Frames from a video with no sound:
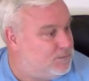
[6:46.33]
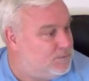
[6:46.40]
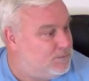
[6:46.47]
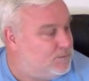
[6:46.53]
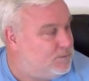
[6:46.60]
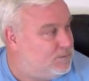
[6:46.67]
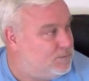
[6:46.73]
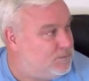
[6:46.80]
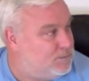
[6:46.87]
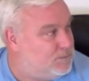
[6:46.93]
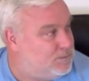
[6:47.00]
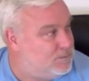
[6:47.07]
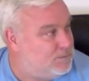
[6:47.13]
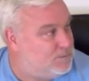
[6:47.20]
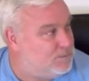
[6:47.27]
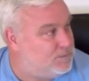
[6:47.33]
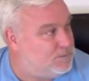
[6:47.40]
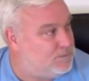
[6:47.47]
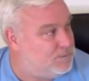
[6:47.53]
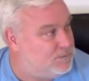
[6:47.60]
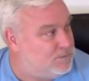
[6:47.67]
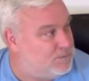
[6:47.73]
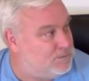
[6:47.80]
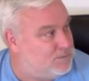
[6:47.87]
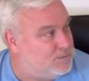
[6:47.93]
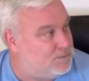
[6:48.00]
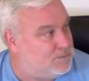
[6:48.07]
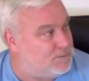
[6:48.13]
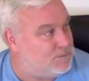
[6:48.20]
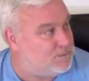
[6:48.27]

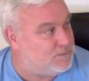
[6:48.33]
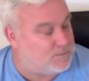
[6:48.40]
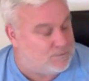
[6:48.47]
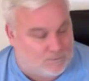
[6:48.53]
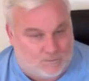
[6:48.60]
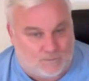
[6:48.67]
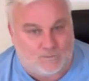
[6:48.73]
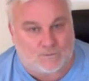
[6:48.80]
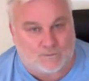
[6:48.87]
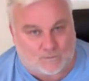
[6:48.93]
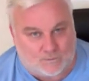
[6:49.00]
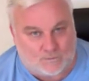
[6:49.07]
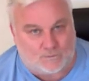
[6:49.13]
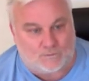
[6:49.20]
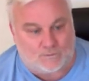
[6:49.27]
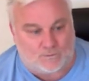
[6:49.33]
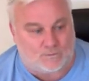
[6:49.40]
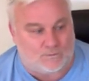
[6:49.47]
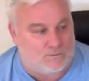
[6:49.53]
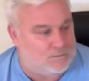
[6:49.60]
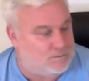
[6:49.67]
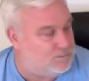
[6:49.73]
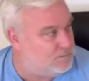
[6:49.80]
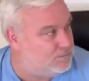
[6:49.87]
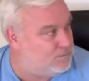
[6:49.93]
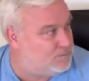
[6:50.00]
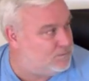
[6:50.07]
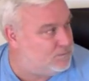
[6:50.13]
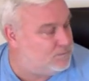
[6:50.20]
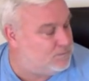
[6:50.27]

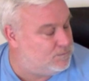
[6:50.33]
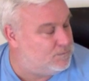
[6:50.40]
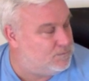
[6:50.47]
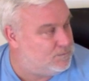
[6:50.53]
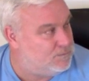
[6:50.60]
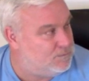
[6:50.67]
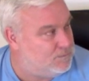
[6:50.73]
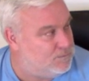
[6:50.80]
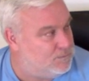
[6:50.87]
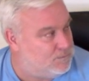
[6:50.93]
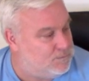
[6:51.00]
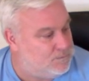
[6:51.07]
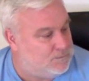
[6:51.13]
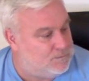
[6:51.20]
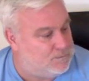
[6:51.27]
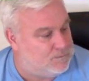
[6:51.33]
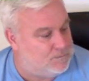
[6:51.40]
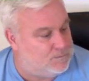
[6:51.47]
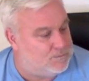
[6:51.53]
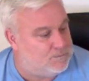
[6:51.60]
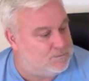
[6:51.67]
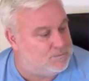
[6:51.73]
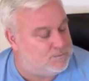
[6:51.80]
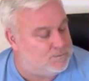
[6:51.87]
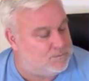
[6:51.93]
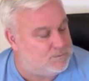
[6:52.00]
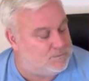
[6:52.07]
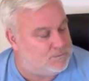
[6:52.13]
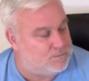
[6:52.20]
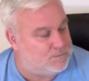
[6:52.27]

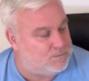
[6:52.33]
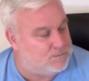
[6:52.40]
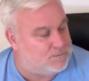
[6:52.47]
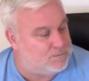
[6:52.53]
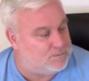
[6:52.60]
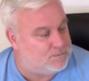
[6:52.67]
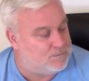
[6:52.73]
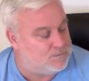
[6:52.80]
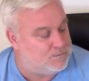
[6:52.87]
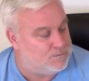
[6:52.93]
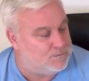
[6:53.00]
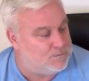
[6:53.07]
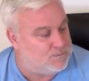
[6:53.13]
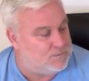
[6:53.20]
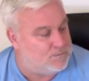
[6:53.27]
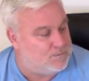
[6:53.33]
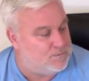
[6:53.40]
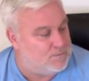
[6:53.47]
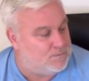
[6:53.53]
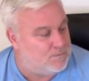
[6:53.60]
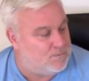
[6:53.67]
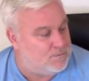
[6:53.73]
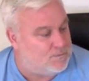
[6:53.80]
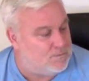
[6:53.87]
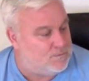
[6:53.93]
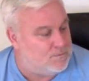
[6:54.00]
(silent)